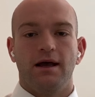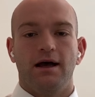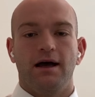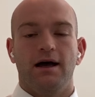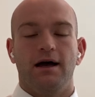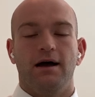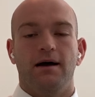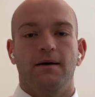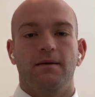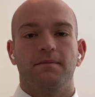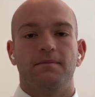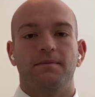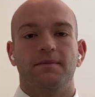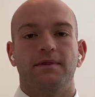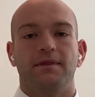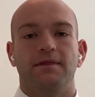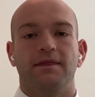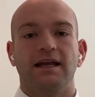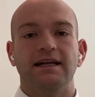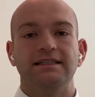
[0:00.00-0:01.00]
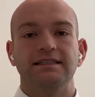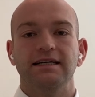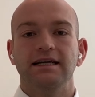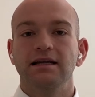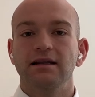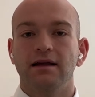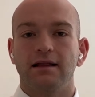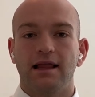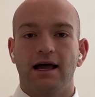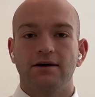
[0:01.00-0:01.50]
They
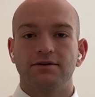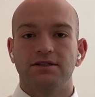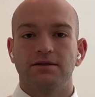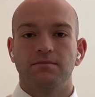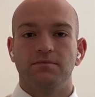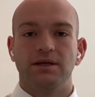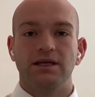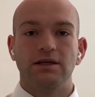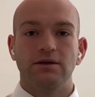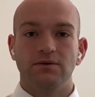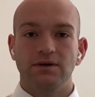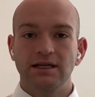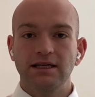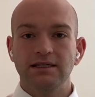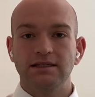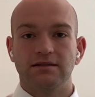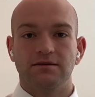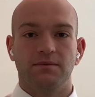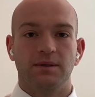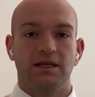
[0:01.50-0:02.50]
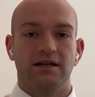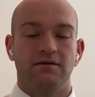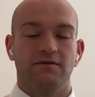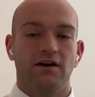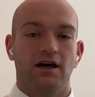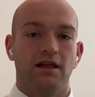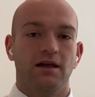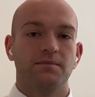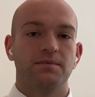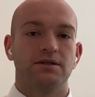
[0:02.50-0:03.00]
did allow some PUDs to be
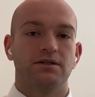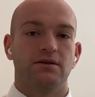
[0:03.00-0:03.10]
developed,